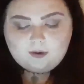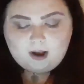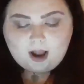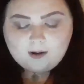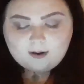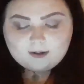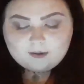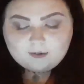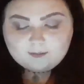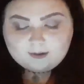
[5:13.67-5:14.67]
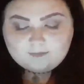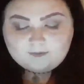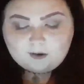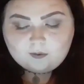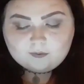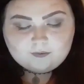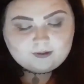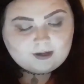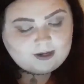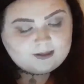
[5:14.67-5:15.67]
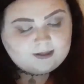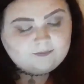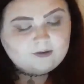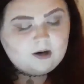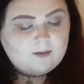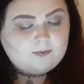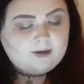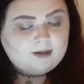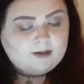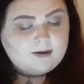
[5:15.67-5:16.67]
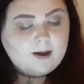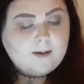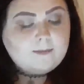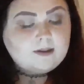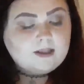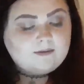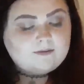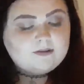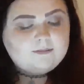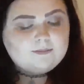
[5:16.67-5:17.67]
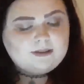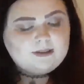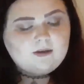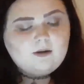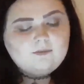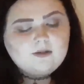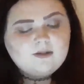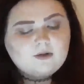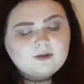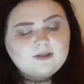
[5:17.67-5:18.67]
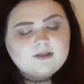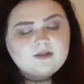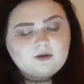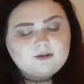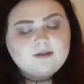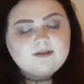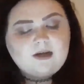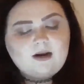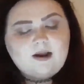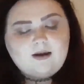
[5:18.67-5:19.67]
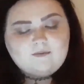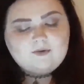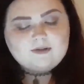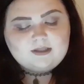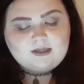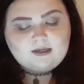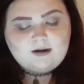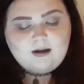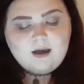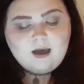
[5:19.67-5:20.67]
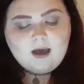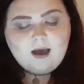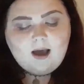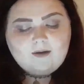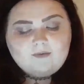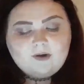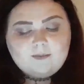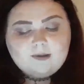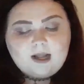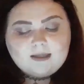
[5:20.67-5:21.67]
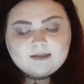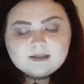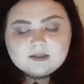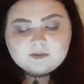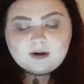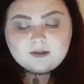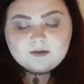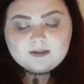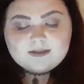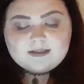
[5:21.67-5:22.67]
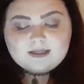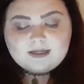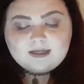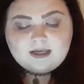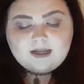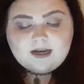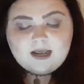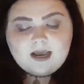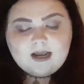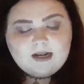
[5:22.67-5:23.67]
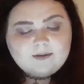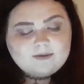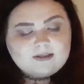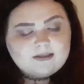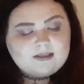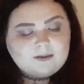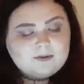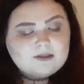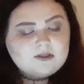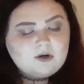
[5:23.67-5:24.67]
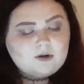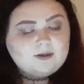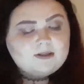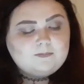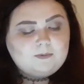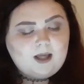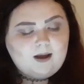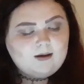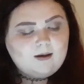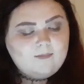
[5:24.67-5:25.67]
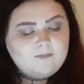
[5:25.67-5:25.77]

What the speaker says: how I knew, but it felt older than I could even comprehend, malevolent being of the darkest darkness I'd ever seen. I felt blackness rather than seeing it, and it was the deepest, darkest black.